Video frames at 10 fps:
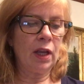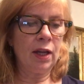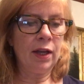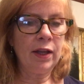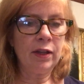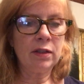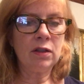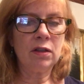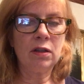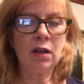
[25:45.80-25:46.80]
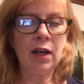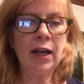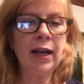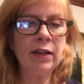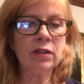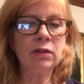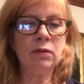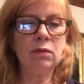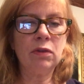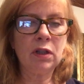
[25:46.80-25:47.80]
And I had
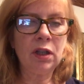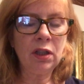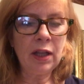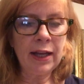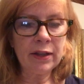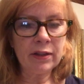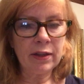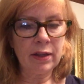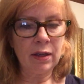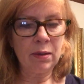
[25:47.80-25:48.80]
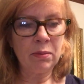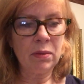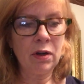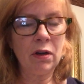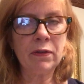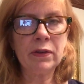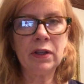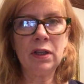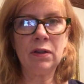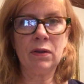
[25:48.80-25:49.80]
to collect them over the
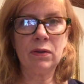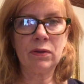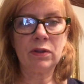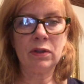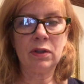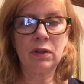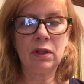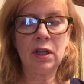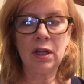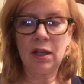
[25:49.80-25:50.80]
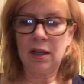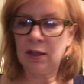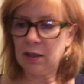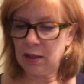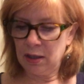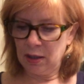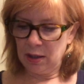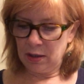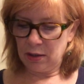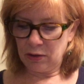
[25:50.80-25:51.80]
years. And
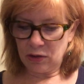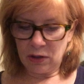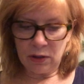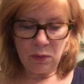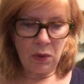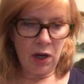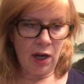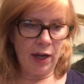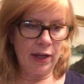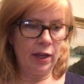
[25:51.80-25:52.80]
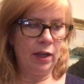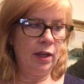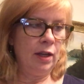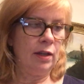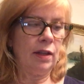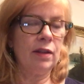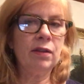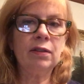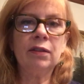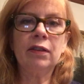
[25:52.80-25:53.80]
I'll show you why. Now
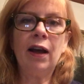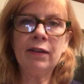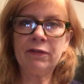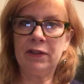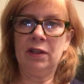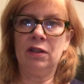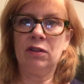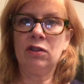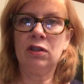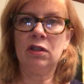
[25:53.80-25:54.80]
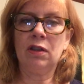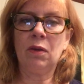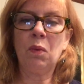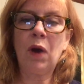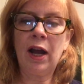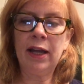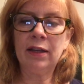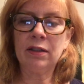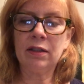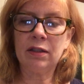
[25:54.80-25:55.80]
this is not finished. The
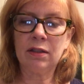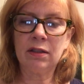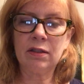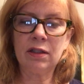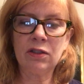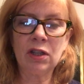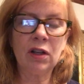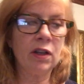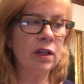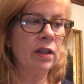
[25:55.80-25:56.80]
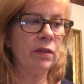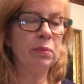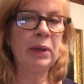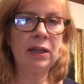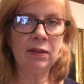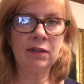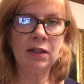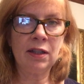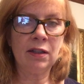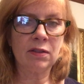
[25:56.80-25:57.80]
white stitching on it is basting.